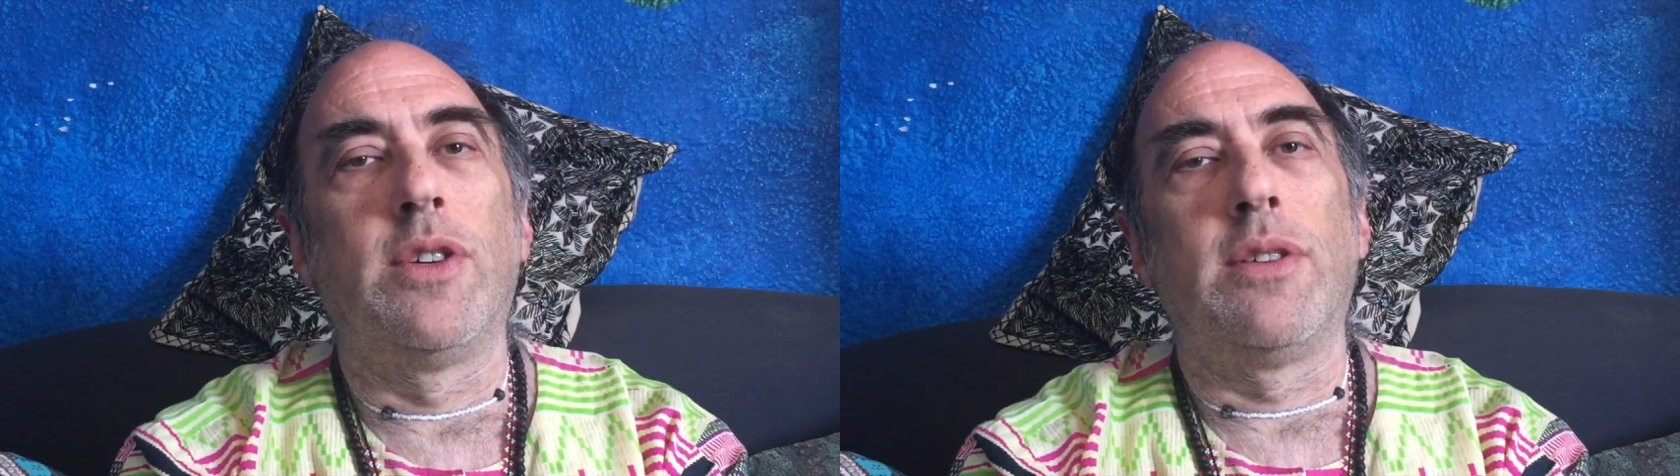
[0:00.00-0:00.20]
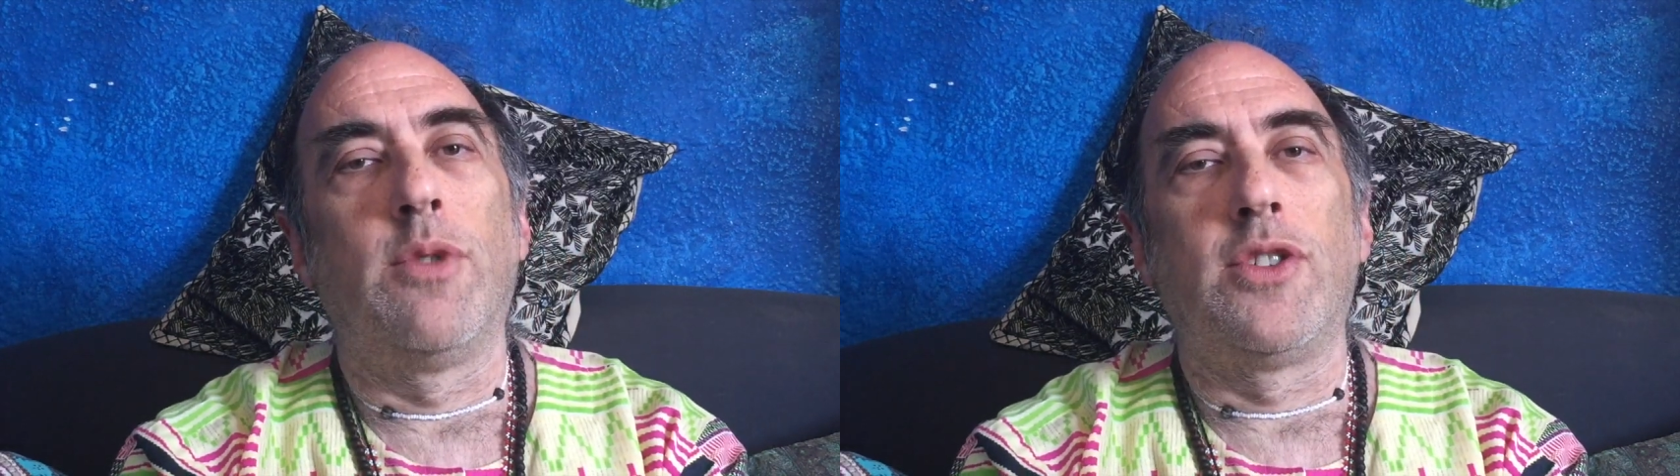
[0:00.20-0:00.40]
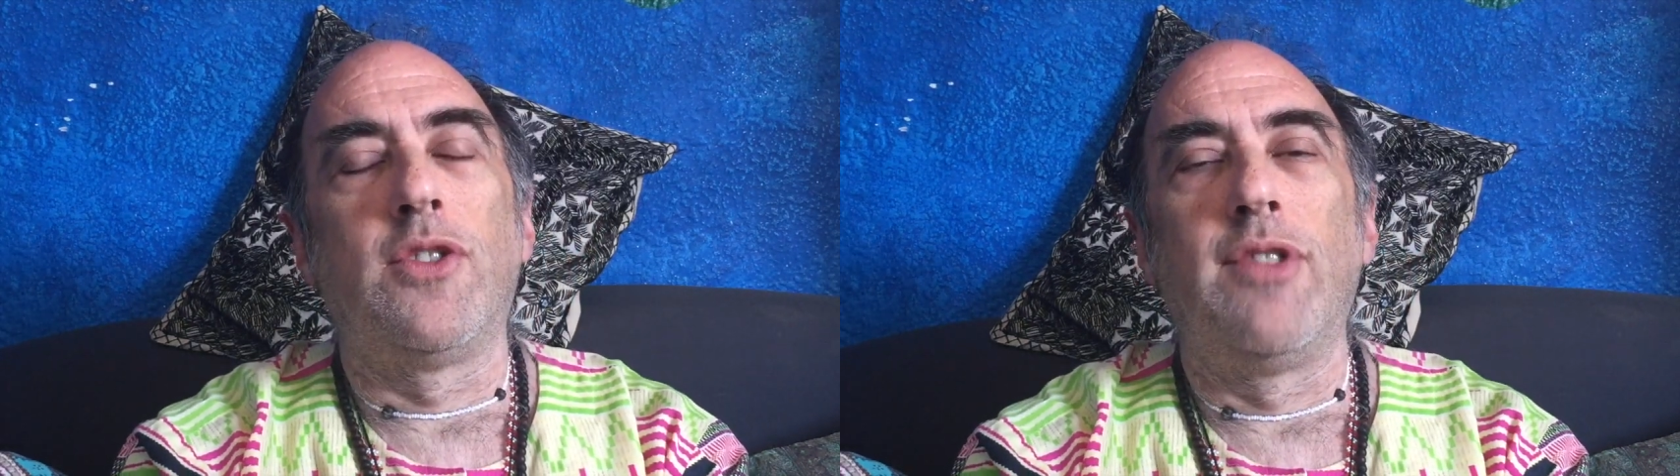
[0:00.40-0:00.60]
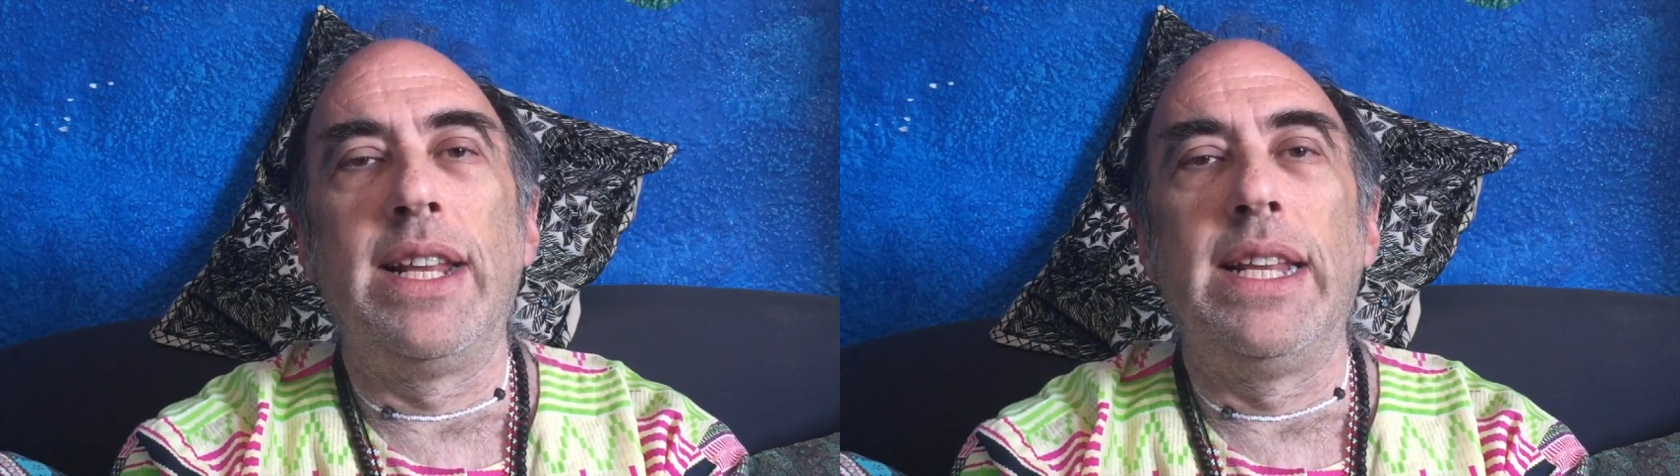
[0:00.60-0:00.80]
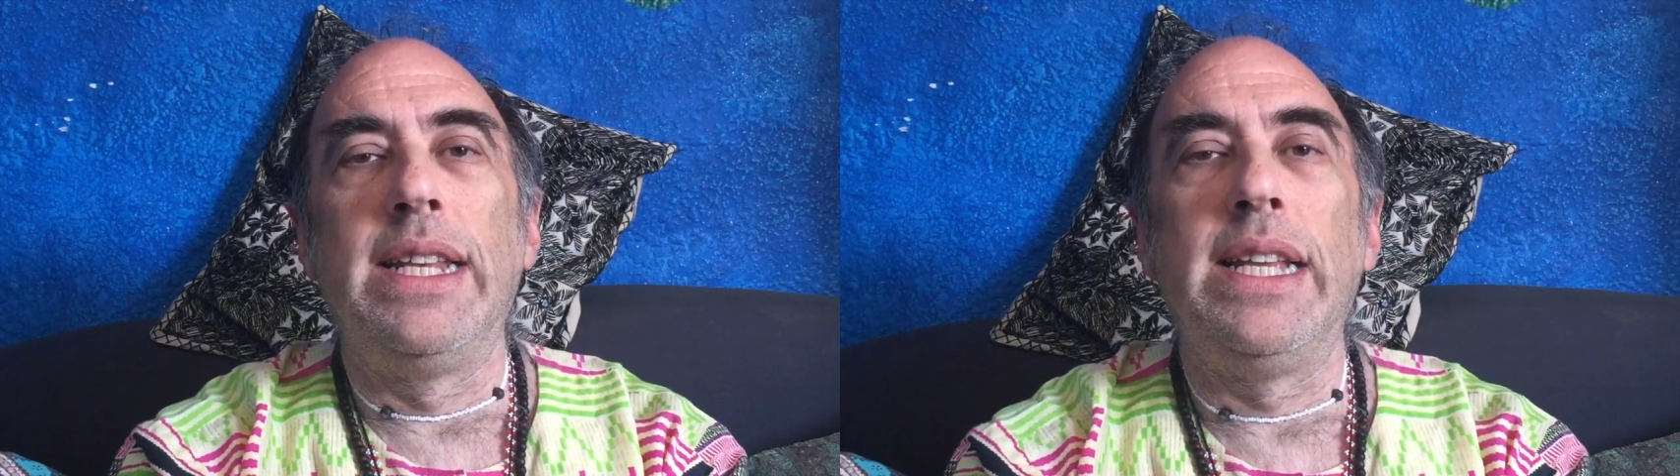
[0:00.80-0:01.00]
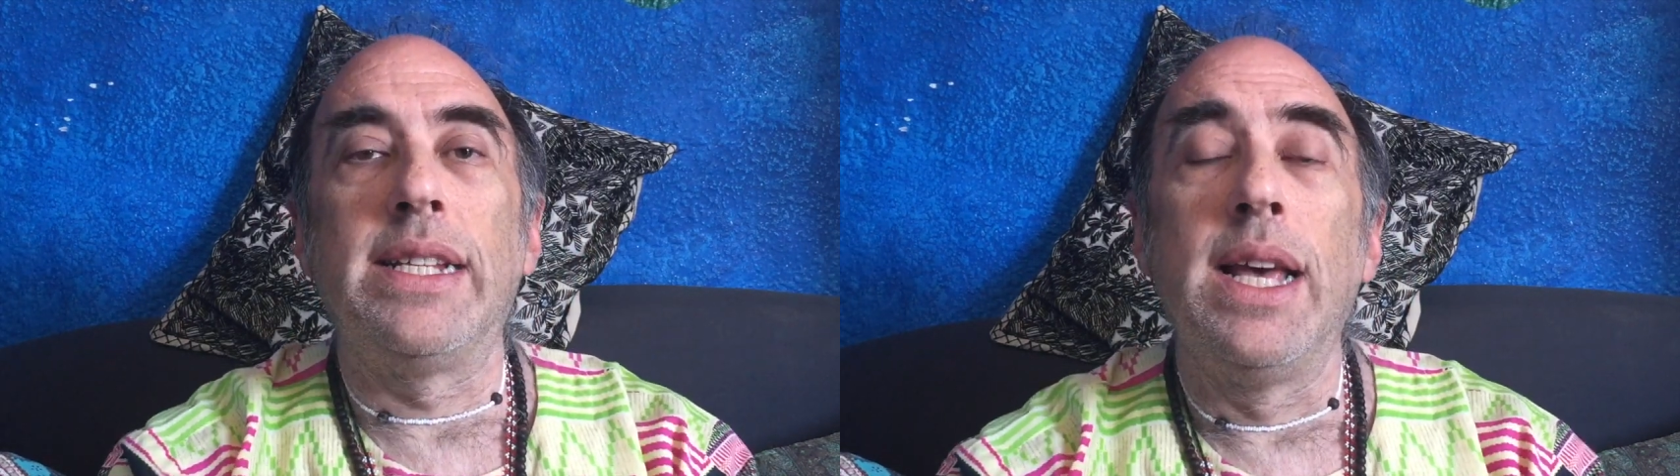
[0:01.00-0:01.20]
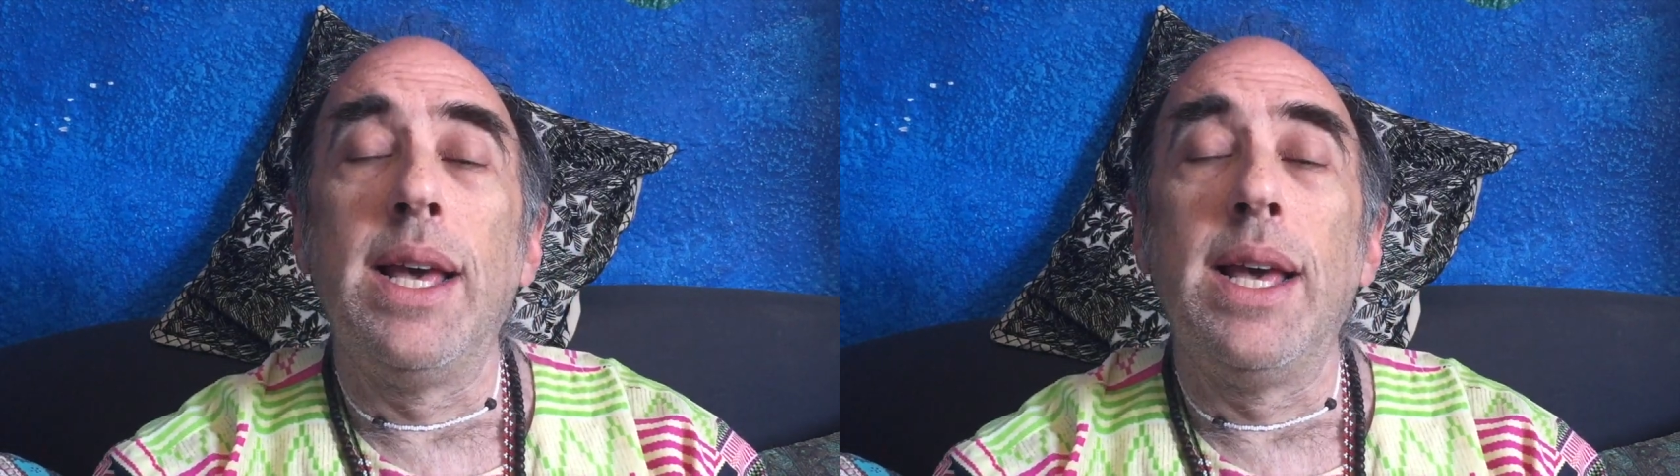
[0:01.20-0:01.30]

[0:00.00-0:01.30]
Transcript: what, what you really need,